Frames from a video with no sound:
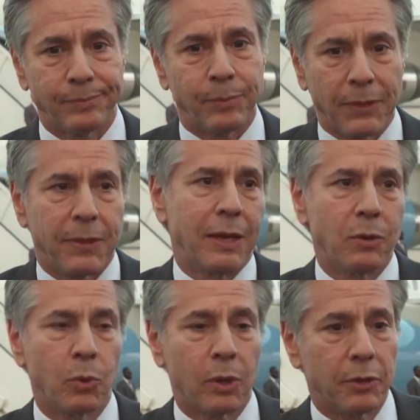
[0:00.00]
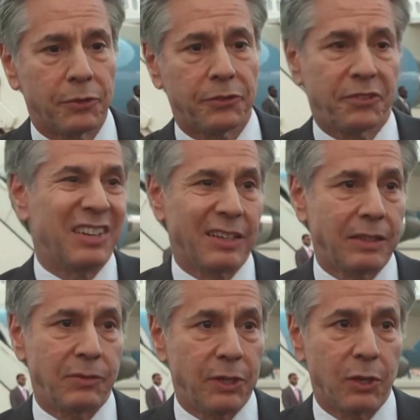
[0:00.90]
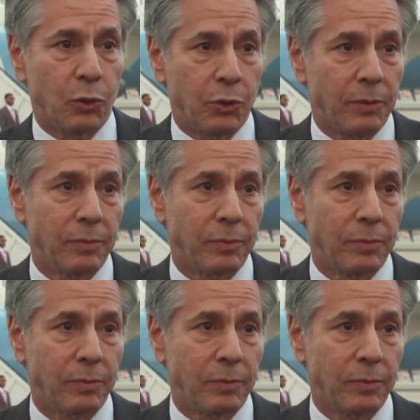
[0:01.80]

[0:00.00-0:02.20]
but then was cynically vetoed